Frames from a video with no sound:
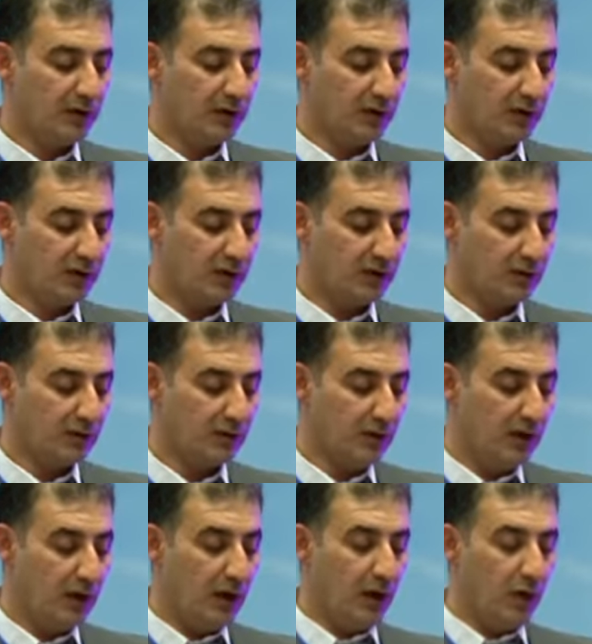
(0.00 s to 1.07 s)
reductions.
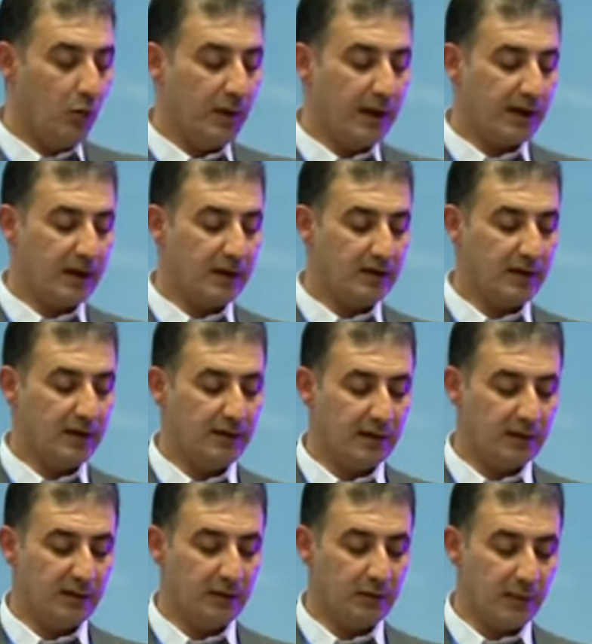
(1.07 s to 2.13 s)
We can see
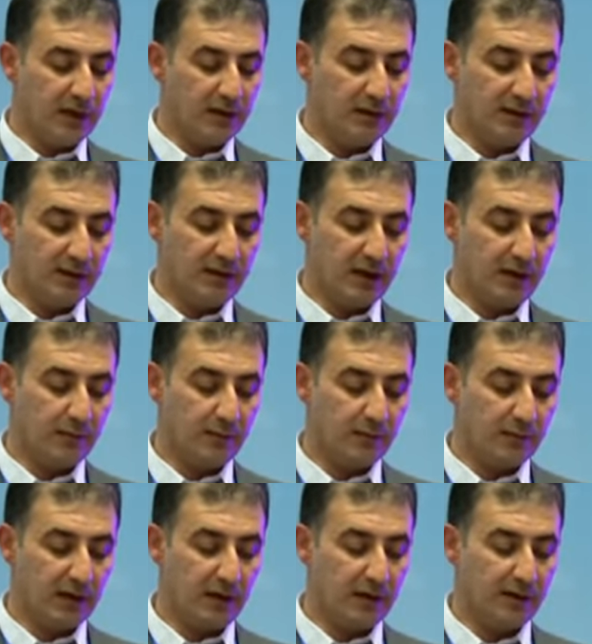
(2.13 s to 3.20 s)
that the demand the
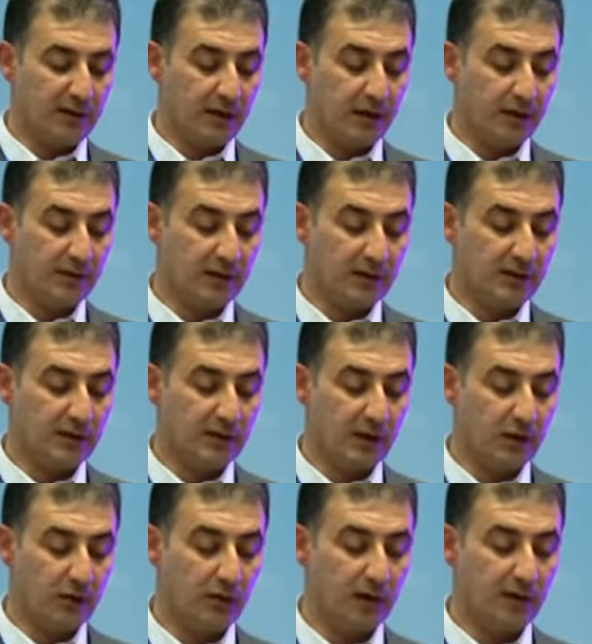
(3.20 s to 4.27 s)
same, like the reference
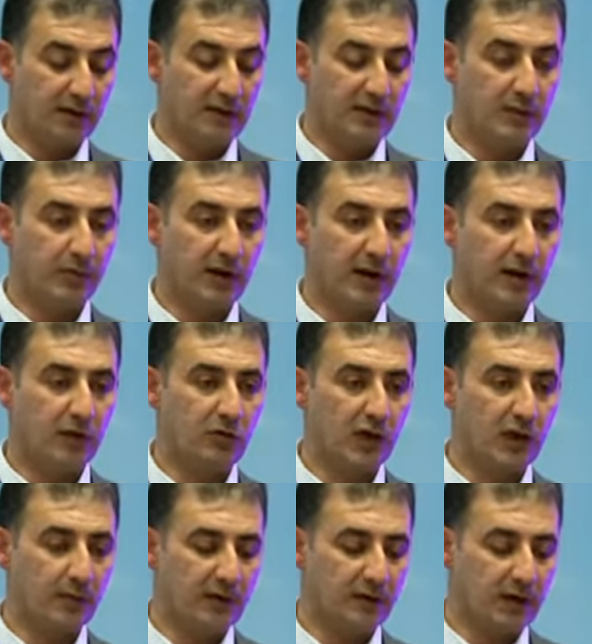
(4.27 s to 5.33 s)
scenario, and the supply
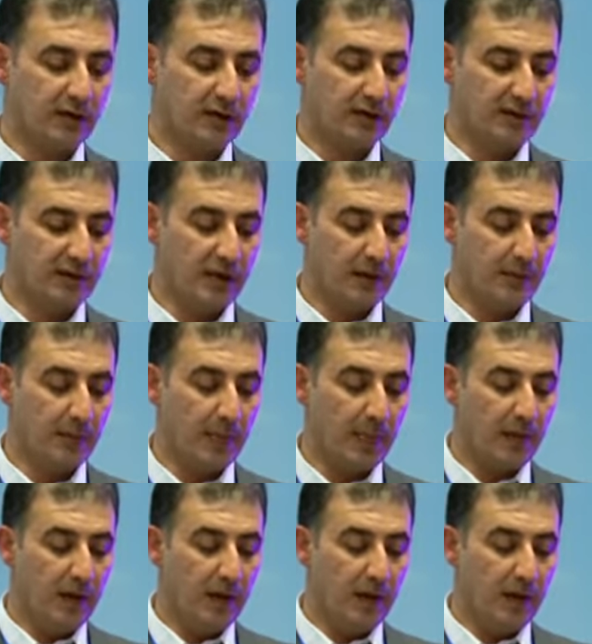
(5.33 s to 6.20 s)
requirements are the same,